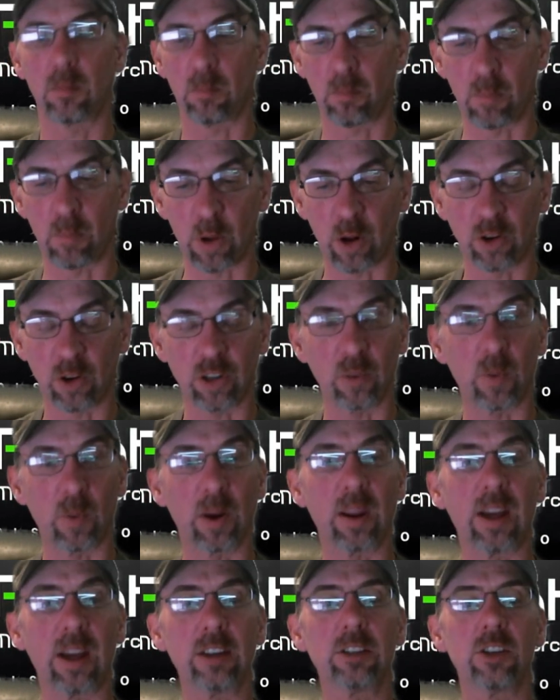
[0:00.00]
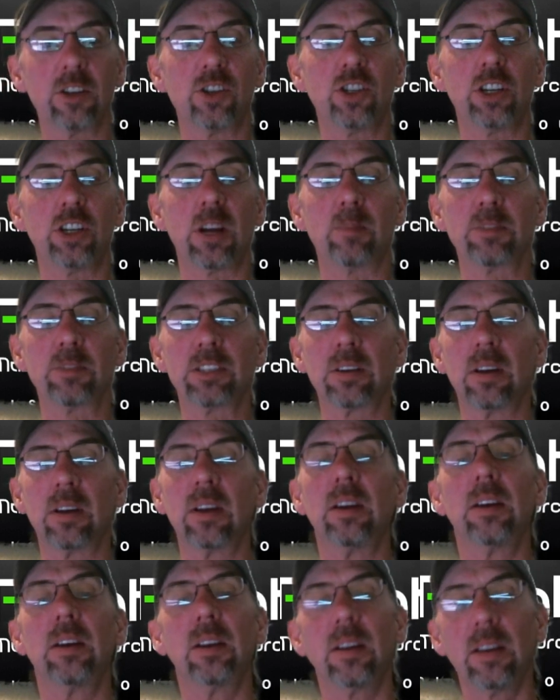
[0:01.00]
build your relationships,
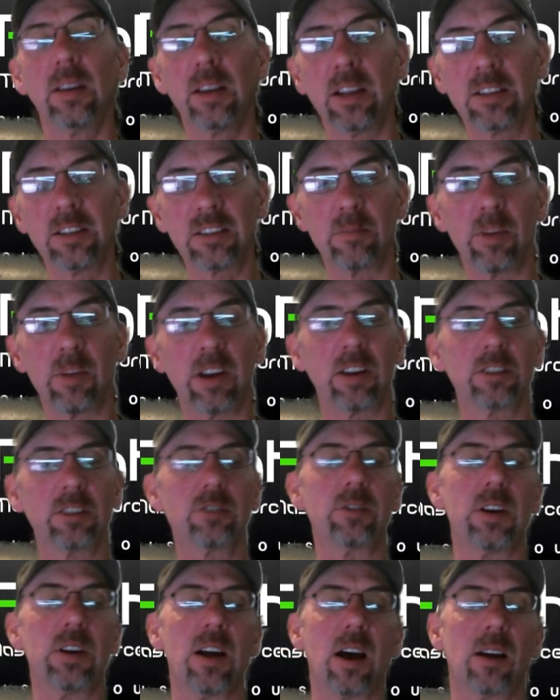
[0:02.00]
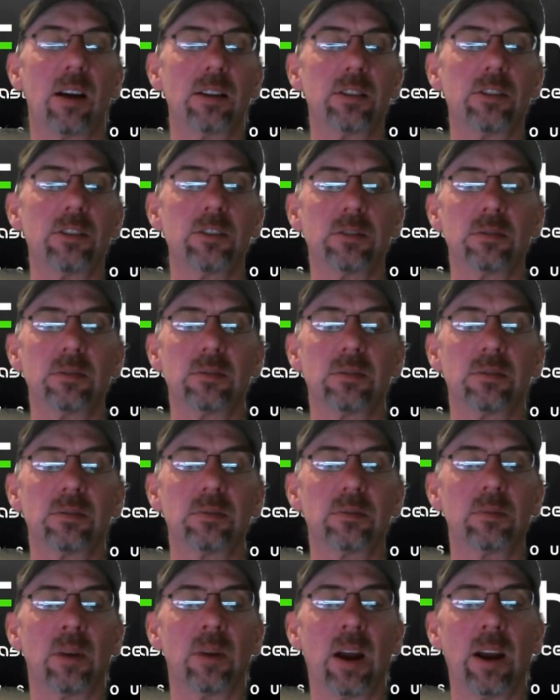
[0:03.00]
get some industry knowledge,
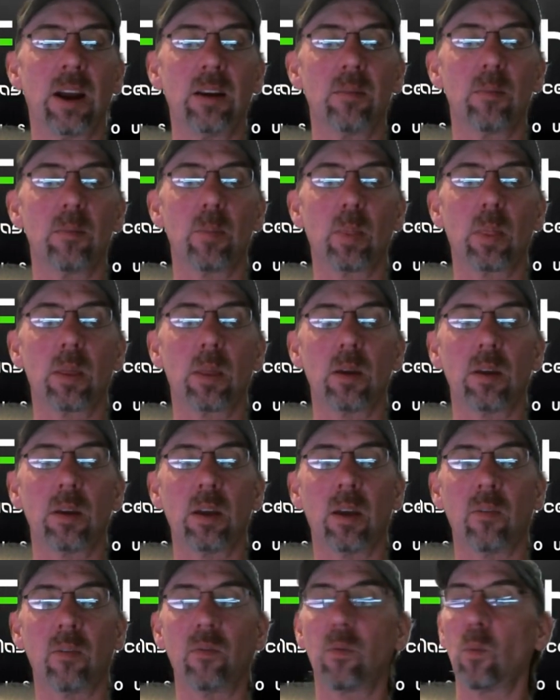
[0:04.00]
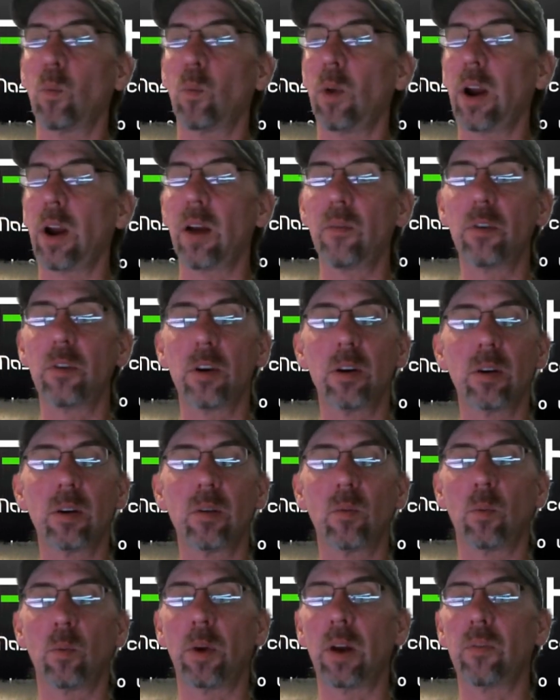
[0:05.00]
right? If whatever
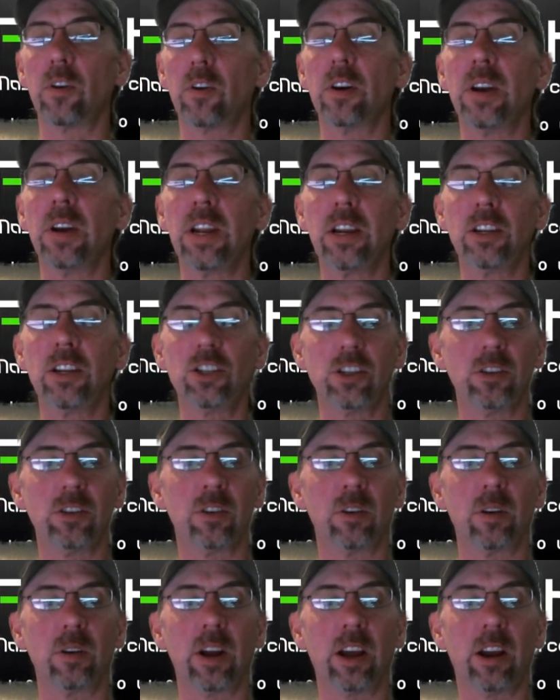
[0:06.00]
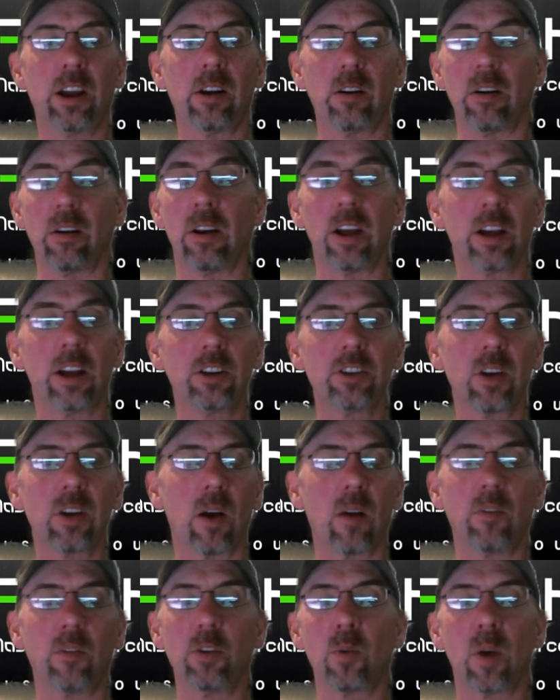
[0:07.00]
whatever niche you're in or niche,
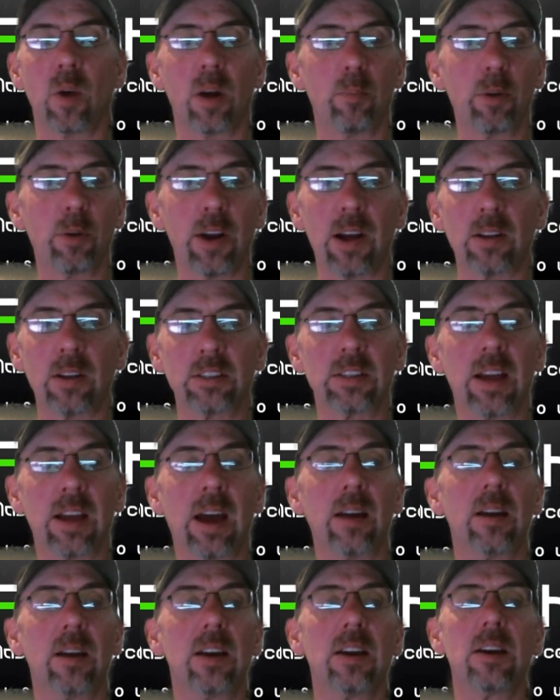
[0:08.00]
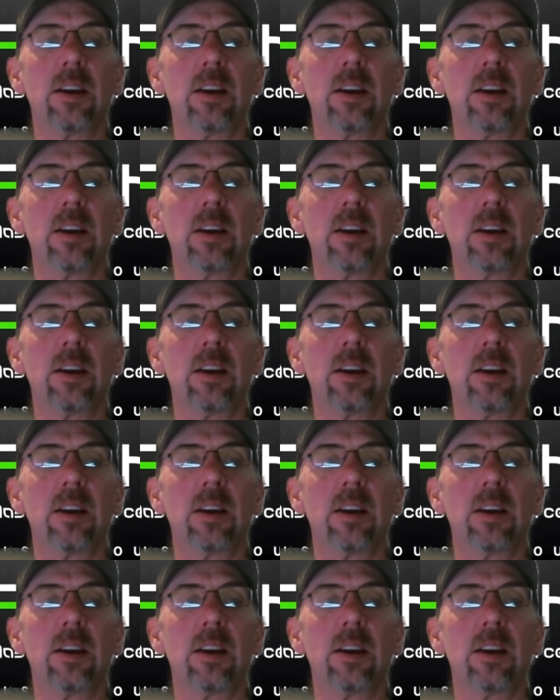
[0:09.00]
however you want to pronounce that,